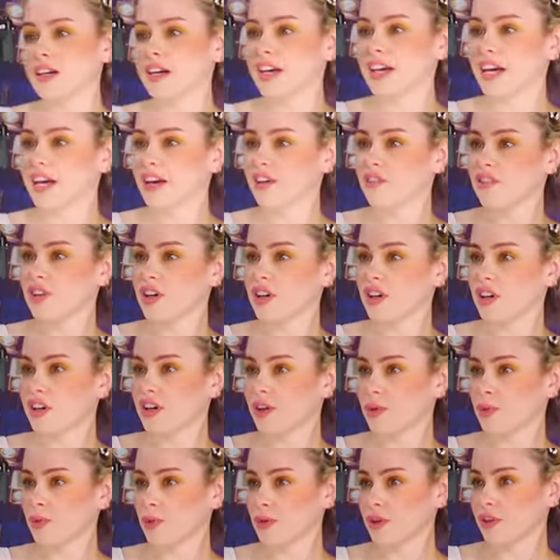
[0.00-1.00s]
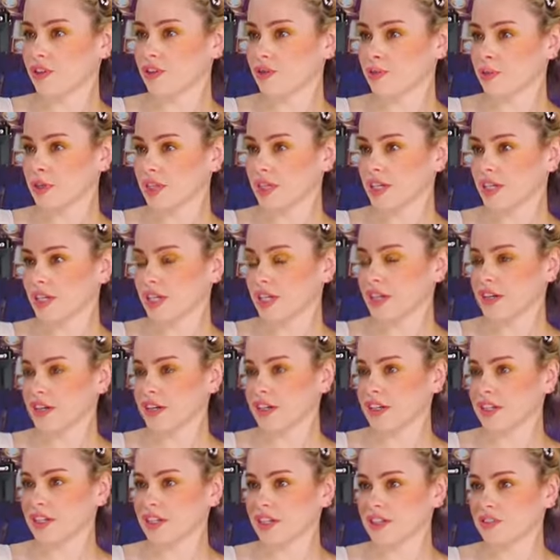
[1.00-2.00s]
So welcome back to another Outfits
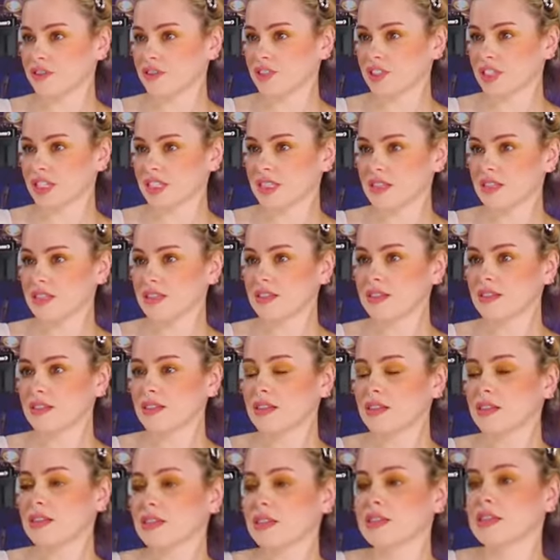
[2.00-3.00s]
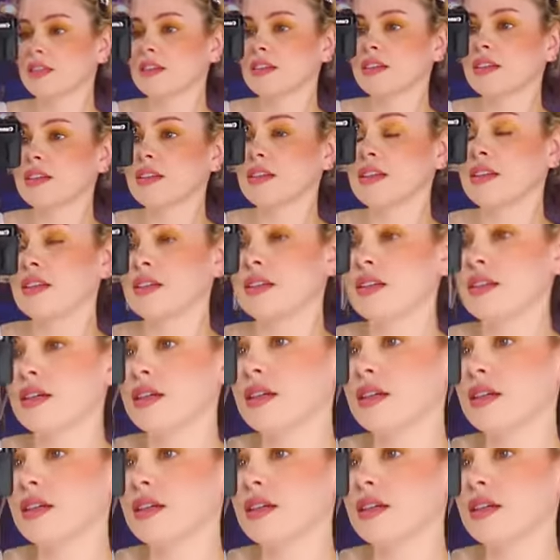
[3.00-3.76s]
of the Week. This is everything I